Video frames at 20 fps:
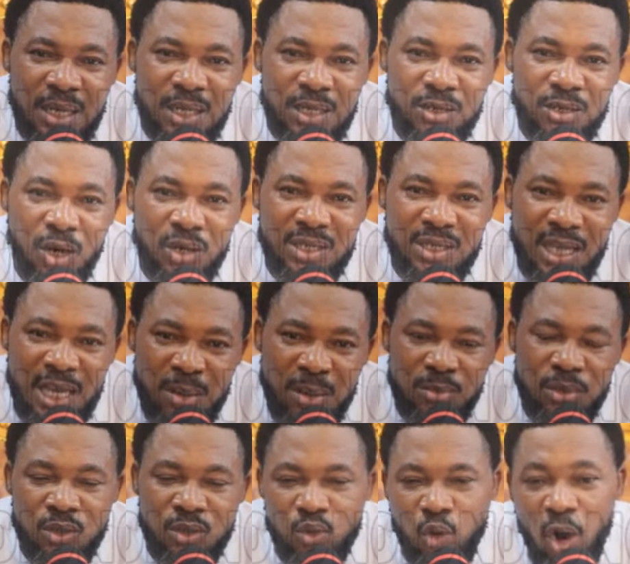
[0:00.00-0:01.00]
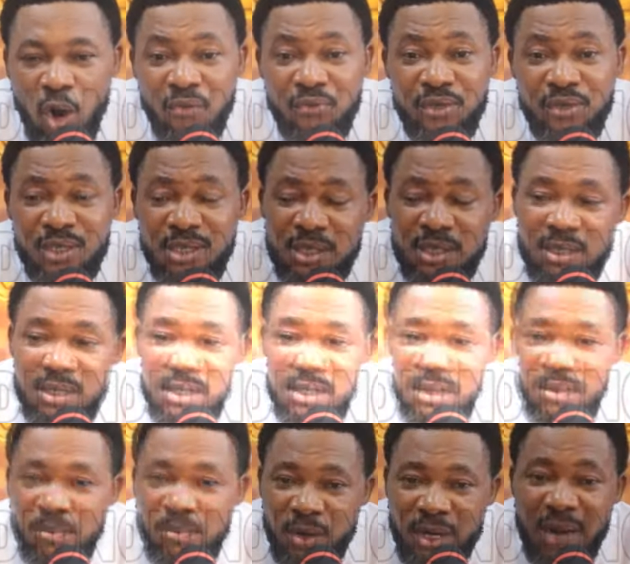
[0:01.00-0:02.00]
they just came into office,
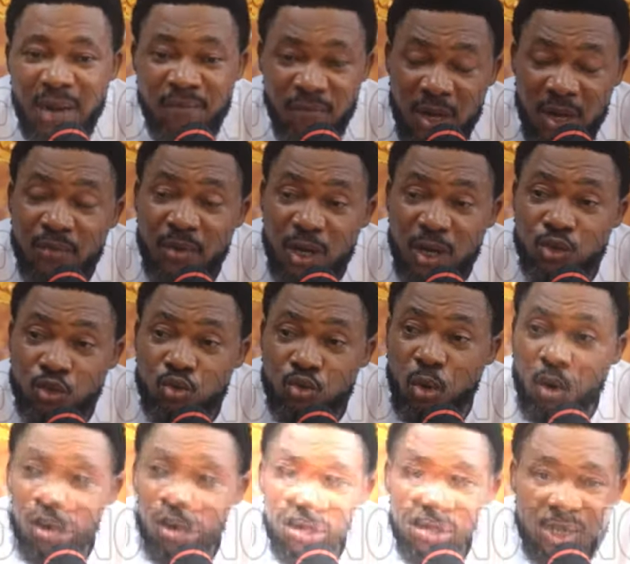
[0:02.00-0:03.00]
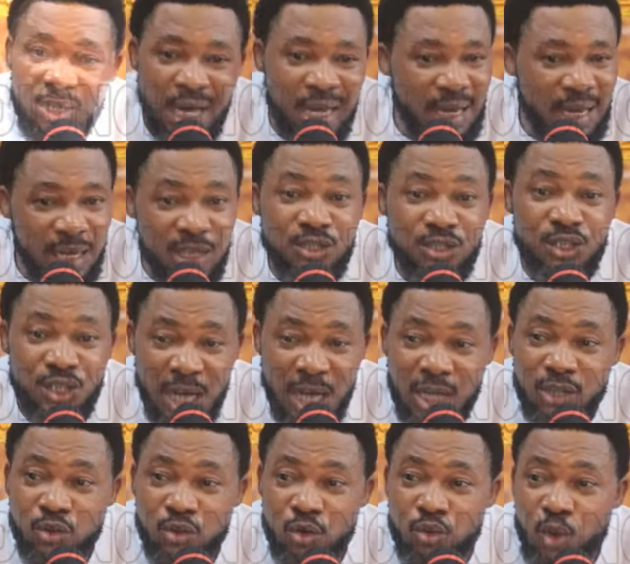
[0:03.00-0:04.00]
but I'm very, very sure that
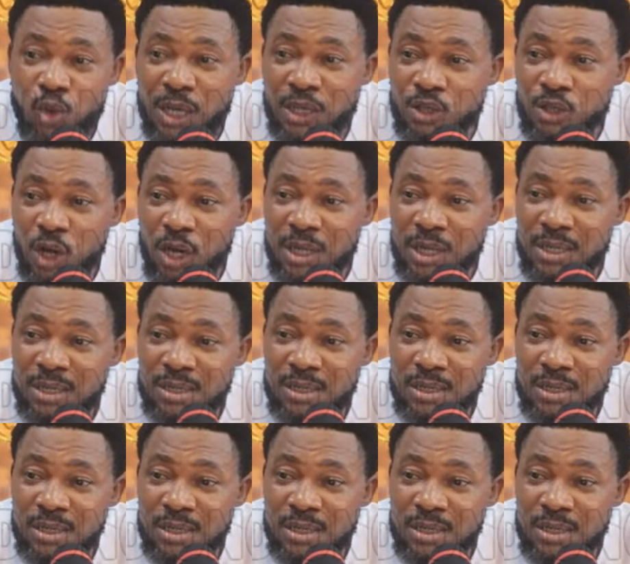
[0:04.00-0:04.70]
Nigeria is going to enjoy